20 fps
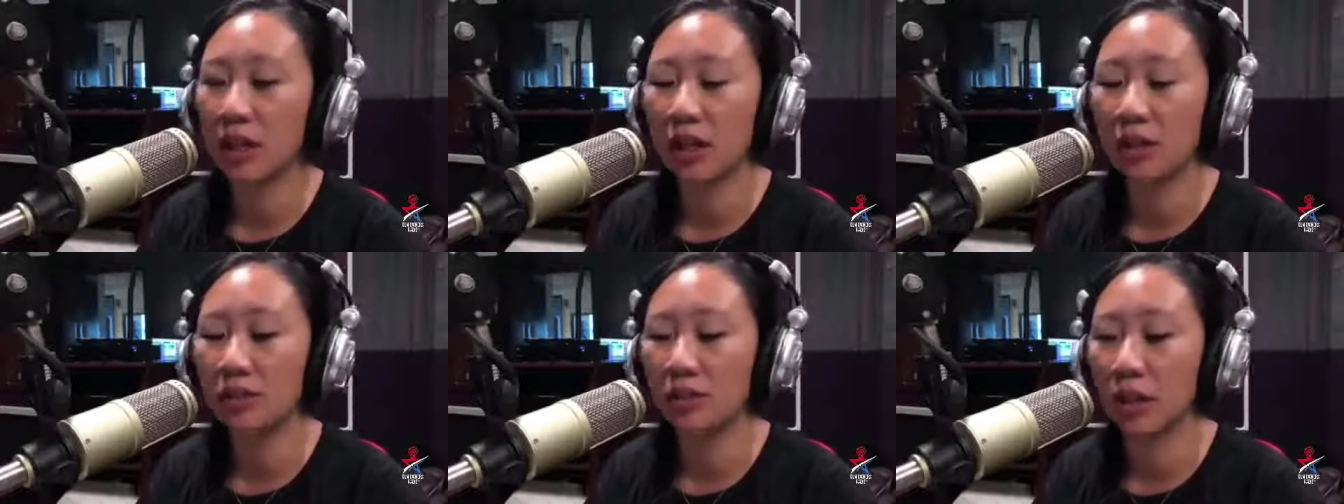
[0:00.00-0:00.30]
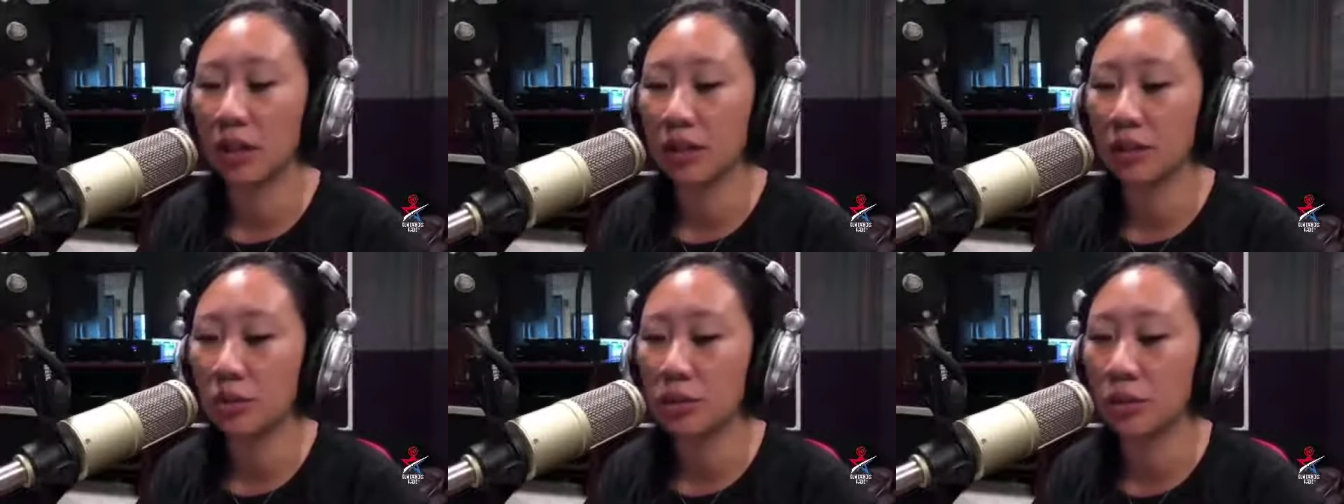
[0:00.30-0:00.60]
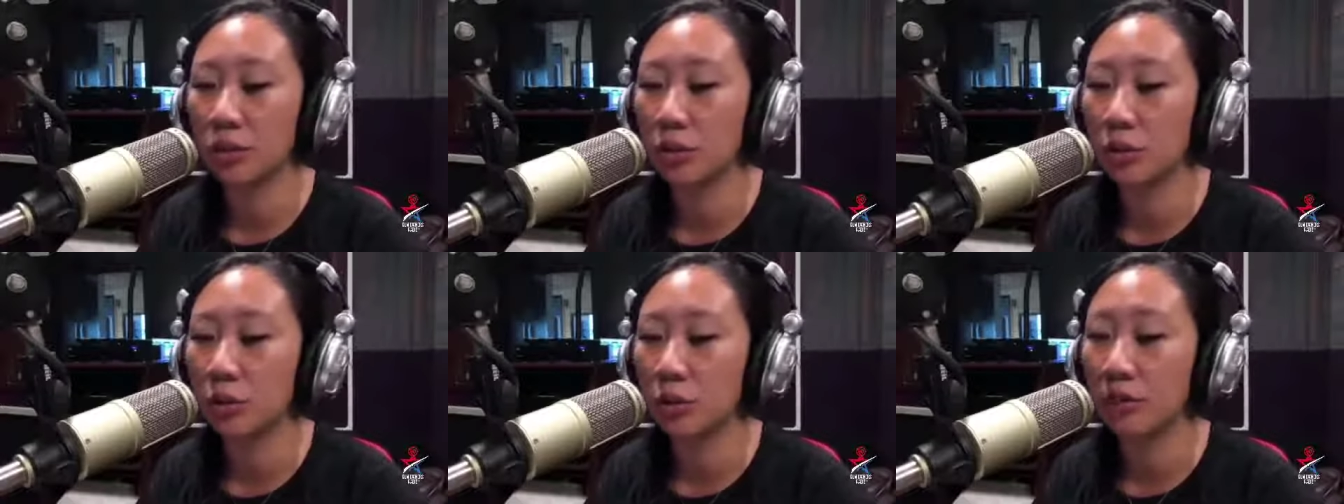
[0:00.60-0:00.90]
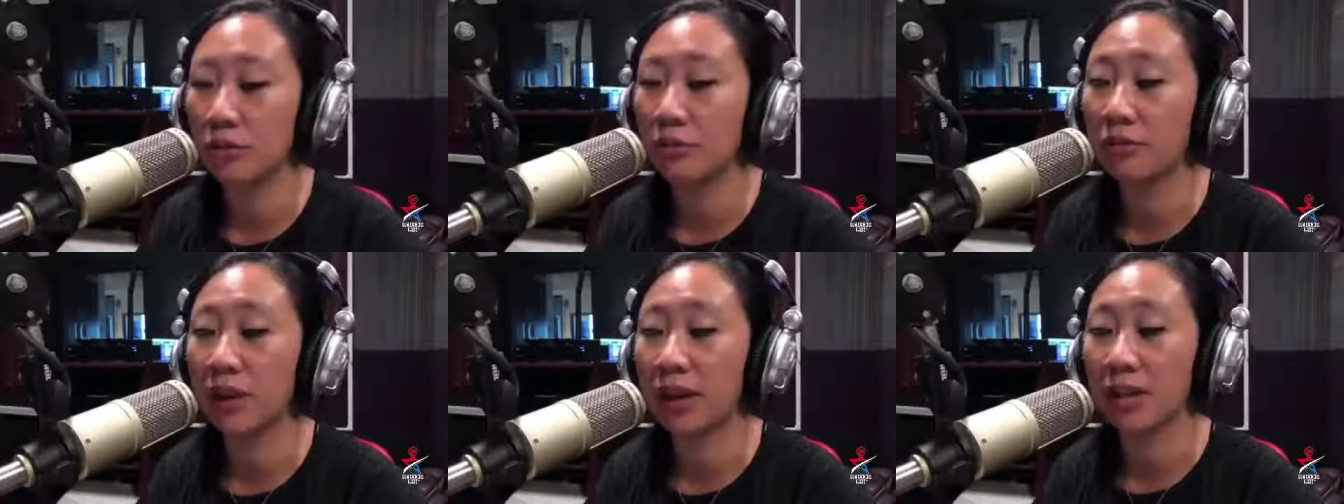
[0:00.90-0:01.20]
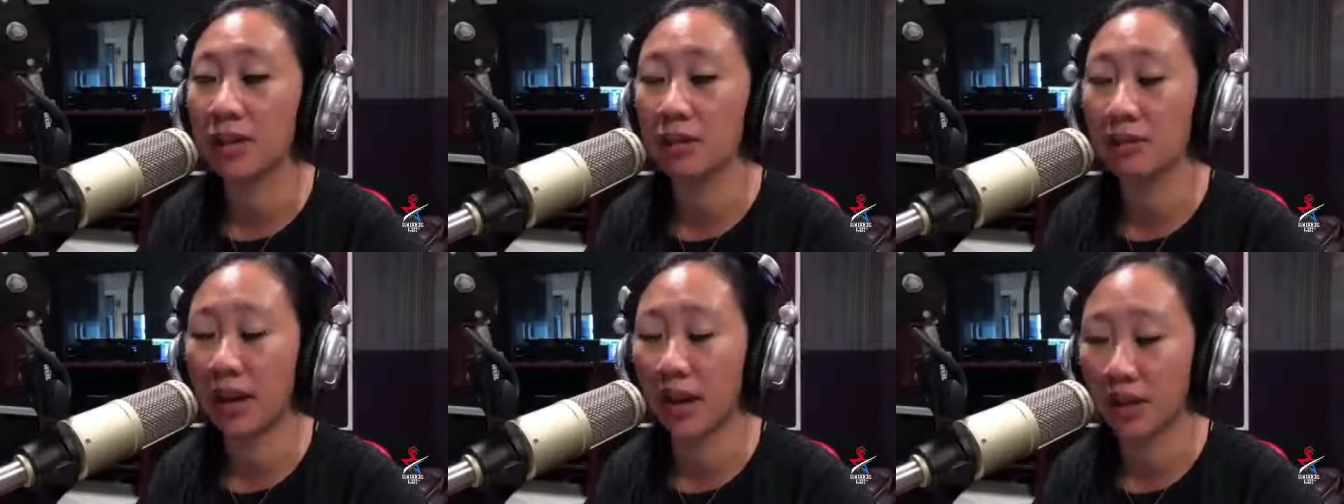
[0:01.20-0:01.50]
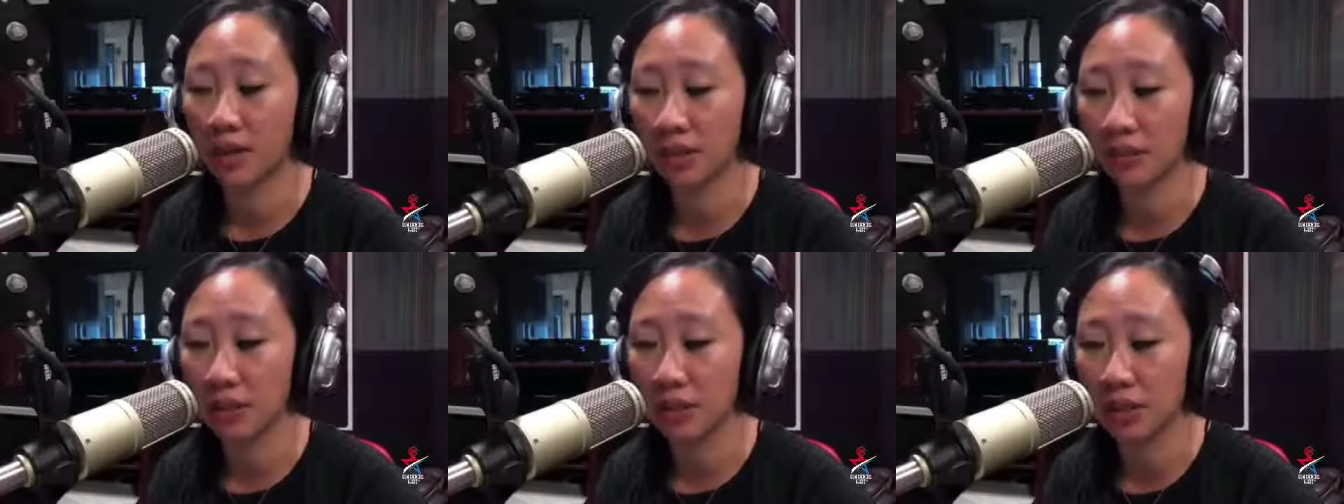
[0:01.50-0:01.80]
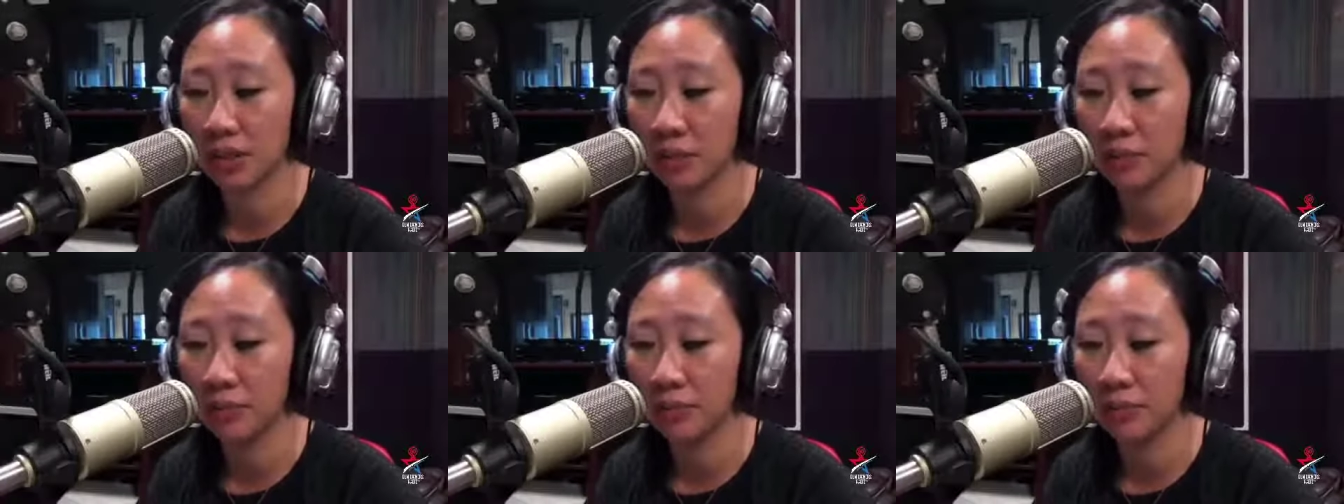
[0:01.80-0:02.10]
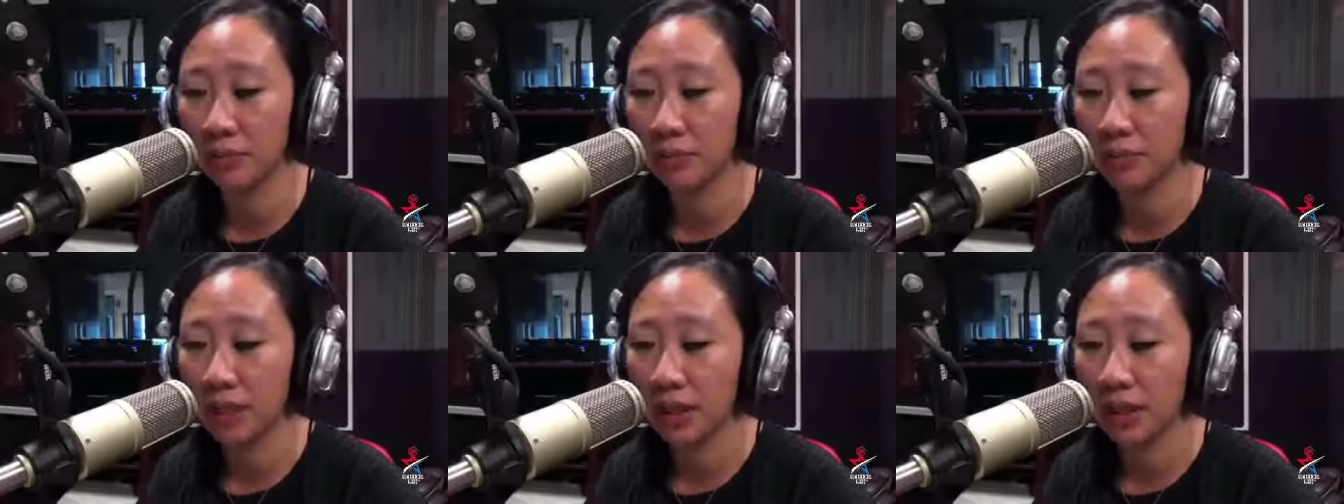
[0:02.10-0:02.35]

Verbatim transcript: evening to do effective activism,